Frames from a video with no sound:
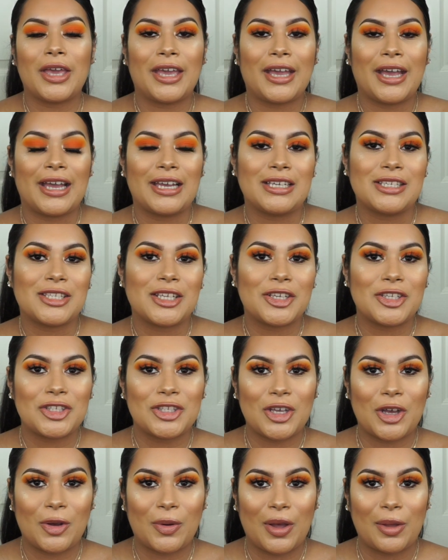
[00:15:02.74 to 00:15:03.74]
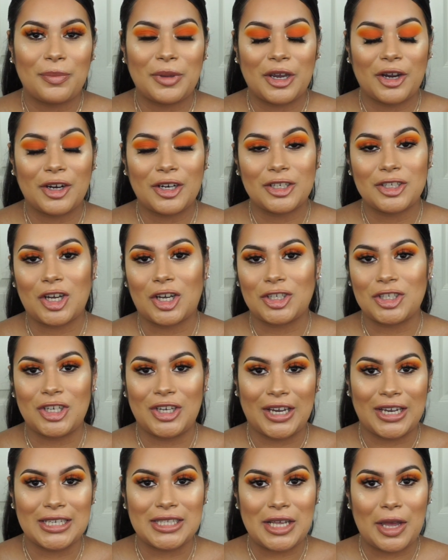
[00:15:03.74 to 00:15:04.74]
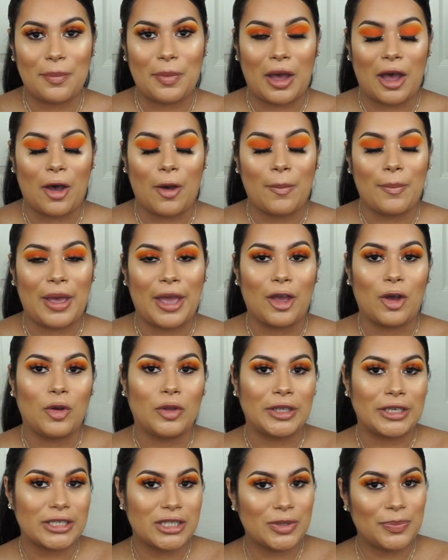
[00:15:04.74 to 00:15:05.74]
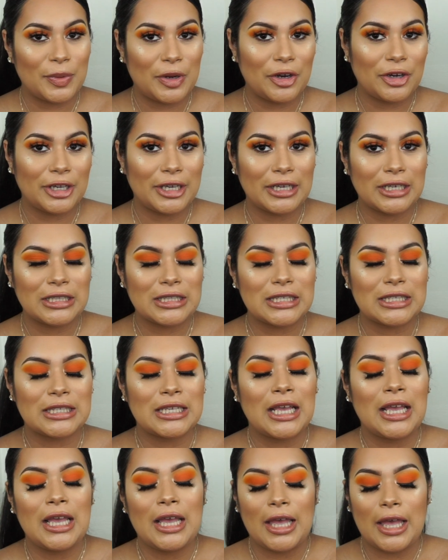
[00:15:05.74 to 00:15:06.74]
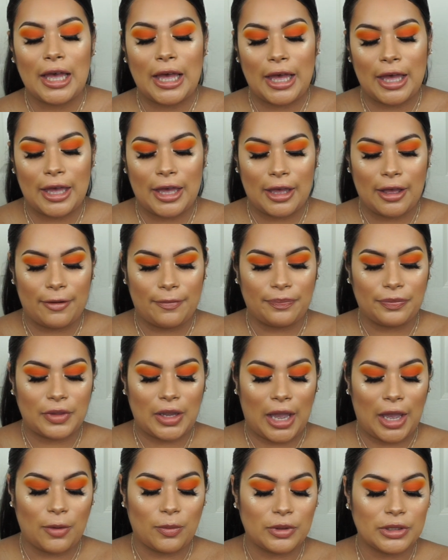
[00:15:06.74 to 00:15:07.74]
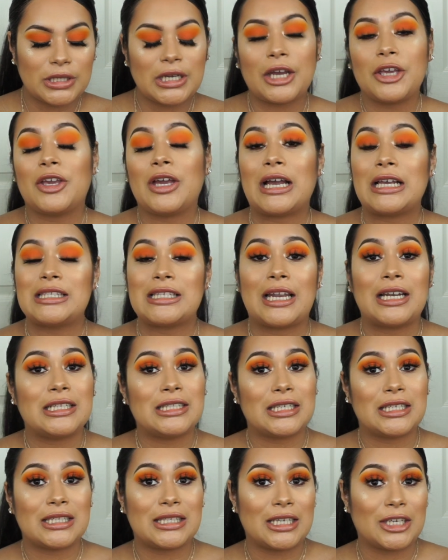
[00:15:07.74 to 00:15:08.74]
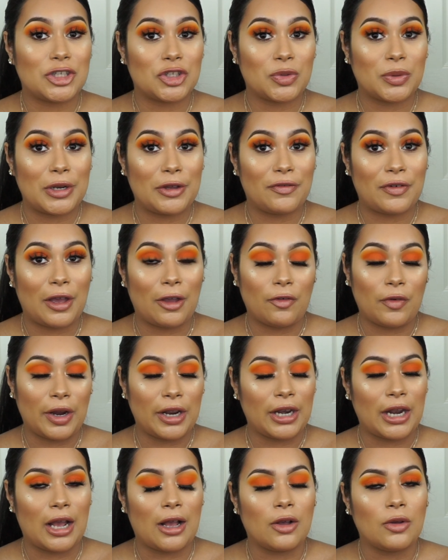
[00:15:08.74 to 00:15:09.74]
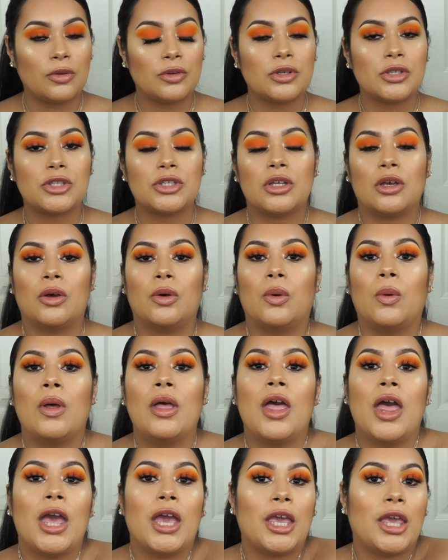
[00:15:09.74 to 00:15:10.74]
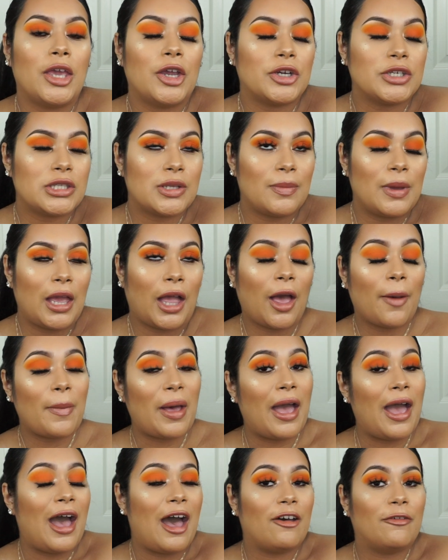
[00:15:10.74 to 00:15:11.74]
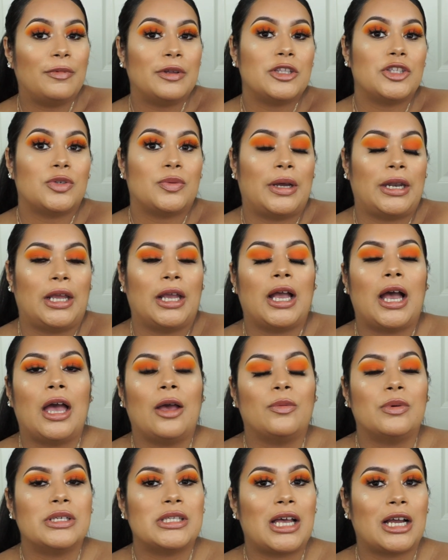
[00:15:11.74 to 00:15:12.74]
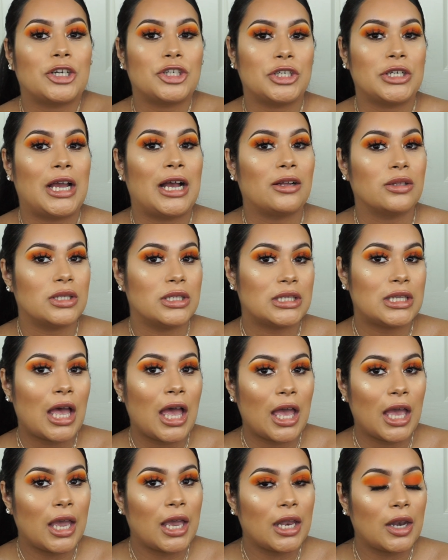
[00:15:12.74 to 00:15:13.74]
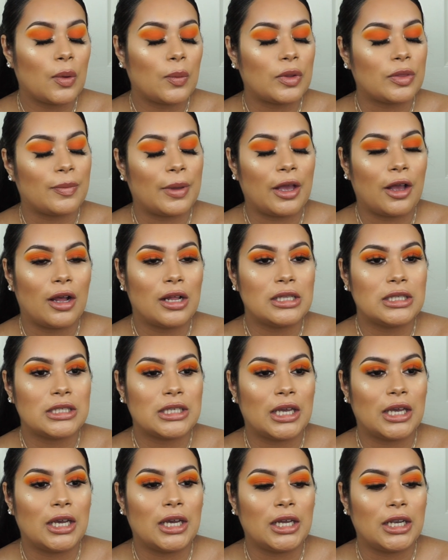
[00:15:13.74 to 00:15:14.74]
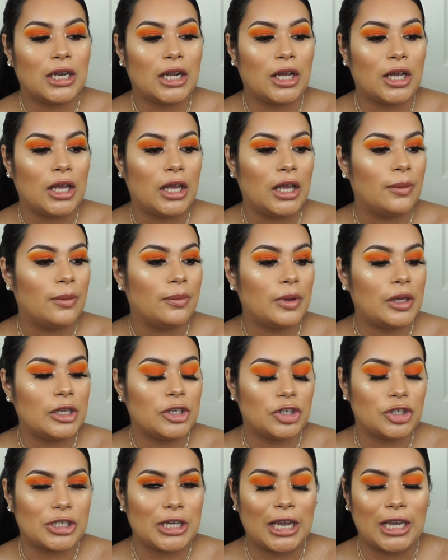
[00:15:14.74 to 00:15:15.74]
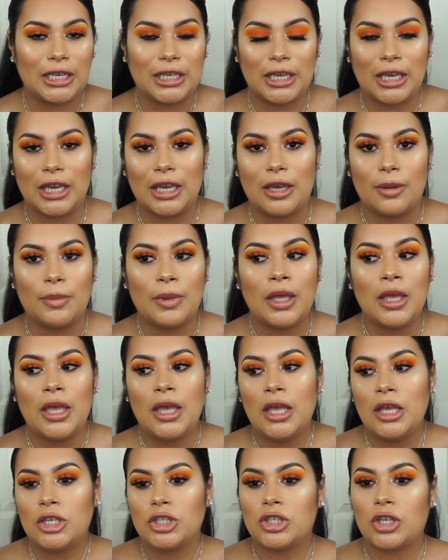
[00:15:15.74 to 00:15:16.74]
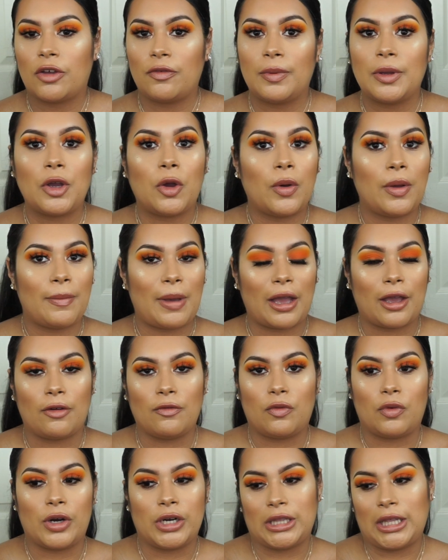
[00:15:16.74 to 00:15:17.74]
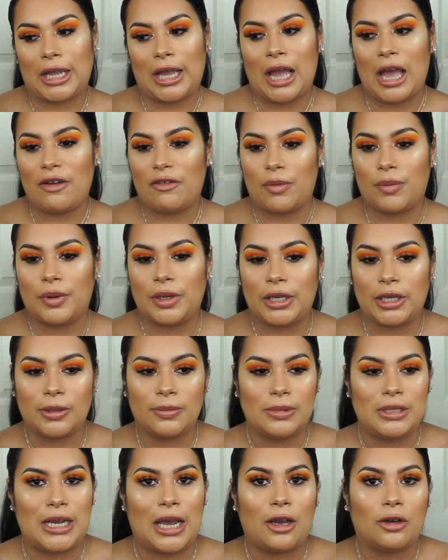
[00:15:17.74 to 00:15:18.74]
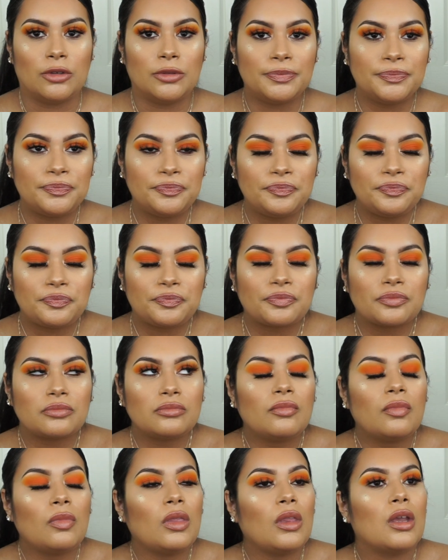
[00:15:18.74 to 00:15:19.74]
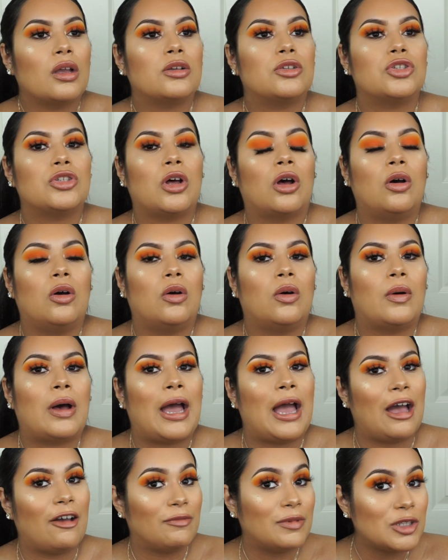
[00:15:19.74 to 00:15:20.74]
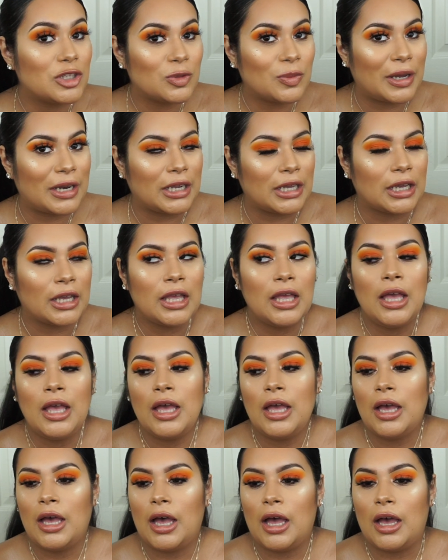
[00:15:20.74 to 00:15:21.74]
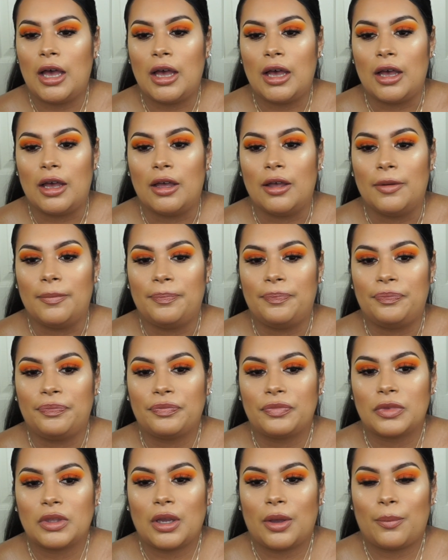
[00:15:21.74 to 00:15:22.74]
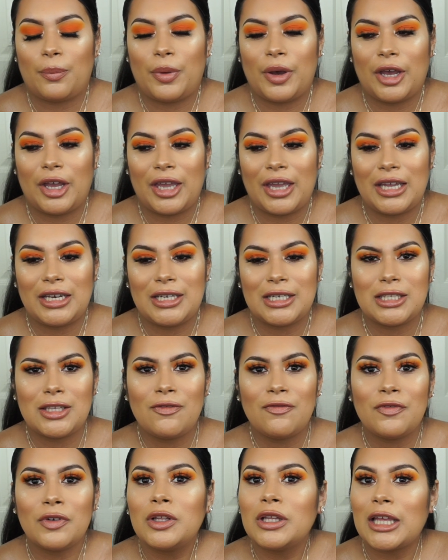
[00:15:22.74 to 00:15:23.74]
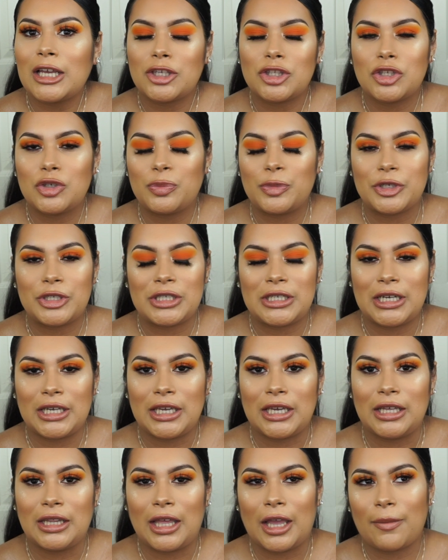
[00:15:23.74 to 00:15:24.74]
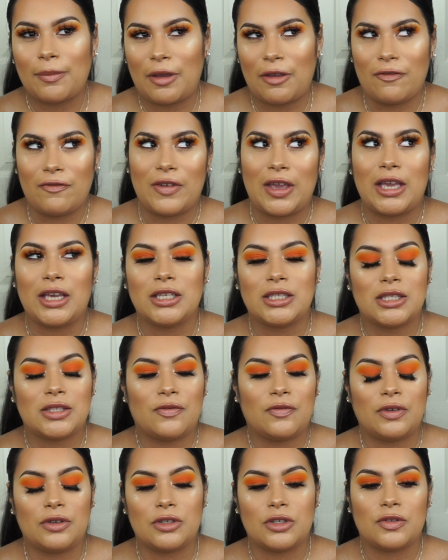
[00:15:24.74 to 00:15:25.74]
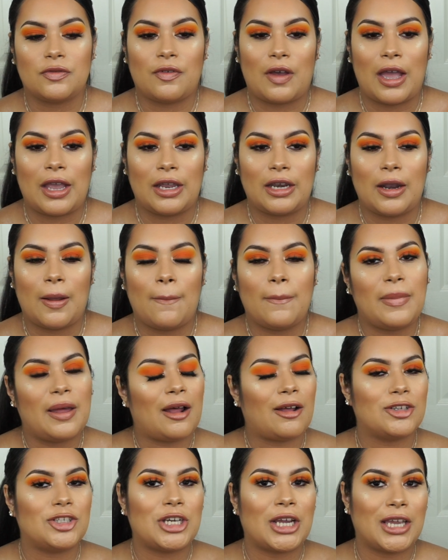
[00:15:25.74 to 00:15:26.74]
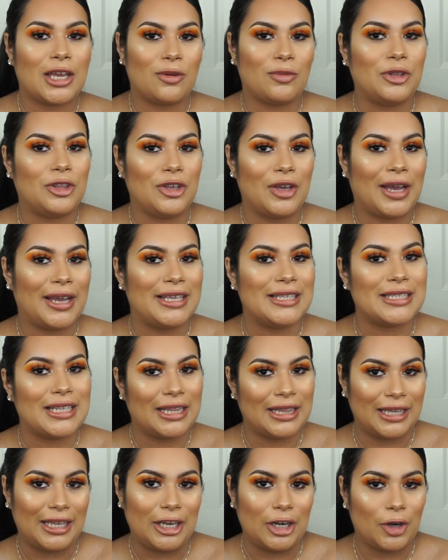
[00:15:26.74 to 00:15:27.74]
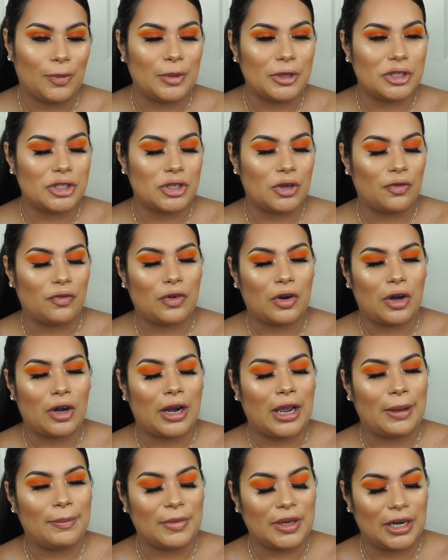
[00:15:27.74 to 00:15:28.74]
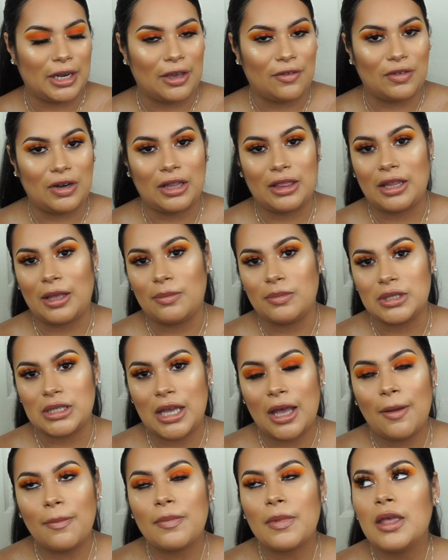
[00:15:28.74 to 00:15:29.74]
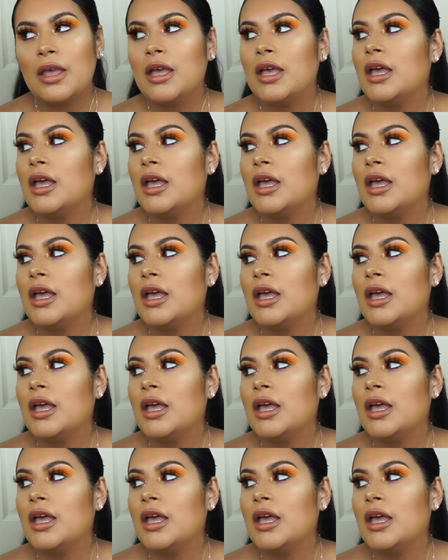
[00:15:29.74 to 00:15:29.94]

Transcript: Hey guys, so I'm here to talk to you guys about my whole experience. I will tell you guys that it's 6:25 right now, so here's the makeup. I have been sweating. I was actually outside with my godson, entertaining him, so I've been going back and forth, like I haven't put him down. So I have been sweating, but it doesn't feel like super sticky. Like my face feels fine, but I'll check in with you guys later. But so far I'm gonna give it a thumbs up.